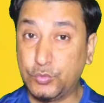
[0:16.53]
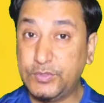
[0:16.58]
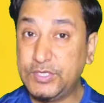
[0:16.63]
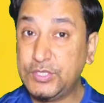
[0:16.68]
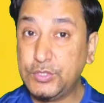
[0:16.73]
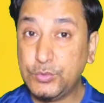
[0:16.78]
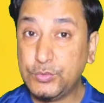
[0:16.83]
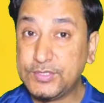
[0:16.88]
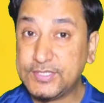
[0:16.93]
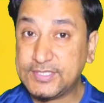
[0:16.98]
Do we
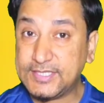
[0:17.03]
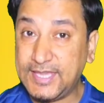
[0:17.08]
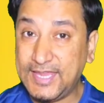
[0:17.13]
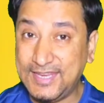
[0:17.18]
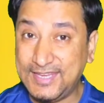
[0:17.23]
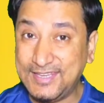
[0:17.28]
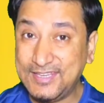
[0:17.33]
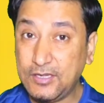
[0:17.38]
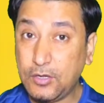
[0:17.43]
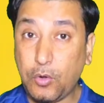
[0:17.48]
use
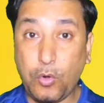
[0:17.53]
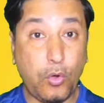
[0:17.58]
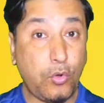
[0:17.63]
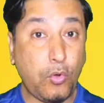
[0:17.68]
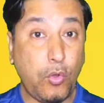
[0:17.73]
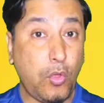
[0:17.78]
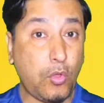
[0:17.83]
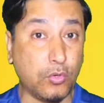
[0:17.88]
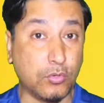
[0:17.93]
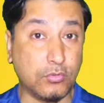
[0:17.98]
in
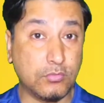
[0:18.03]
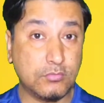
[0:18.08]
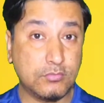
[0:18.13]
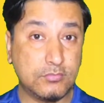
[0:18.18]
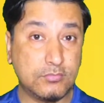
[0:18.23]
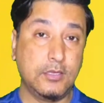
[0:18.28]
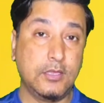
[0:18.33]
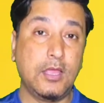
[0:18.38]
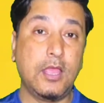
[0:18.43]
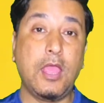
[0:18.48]
or
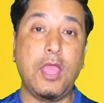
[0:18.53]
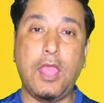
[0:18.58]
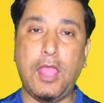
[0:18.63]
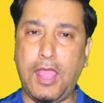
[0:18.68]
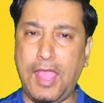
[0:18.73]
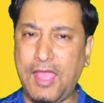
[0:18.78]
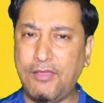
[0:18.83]
on?